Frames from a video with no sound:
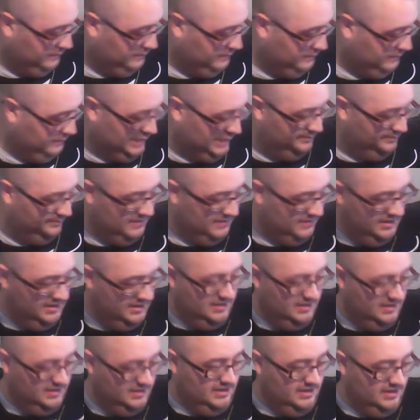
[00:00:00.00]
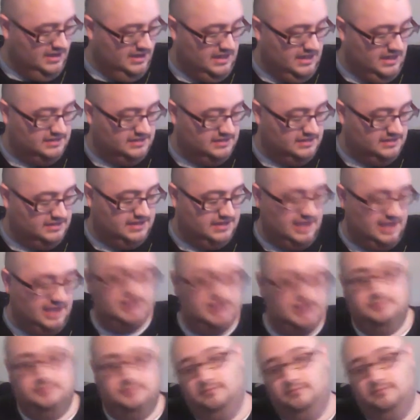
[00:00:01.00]
But in this
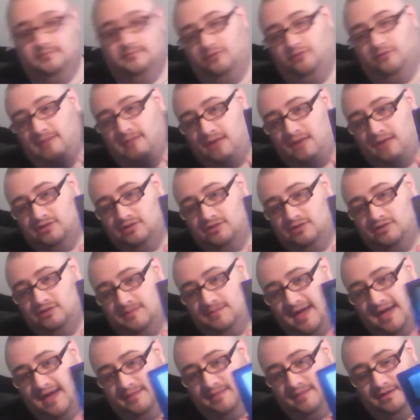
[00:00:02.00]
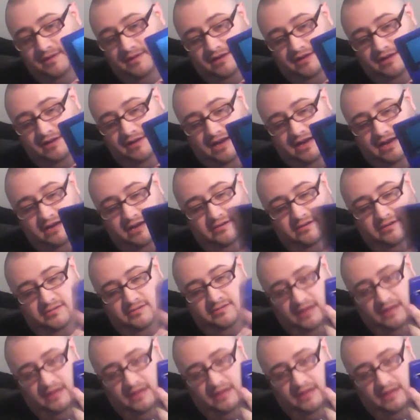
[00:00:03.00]
case, for backwards compatibility,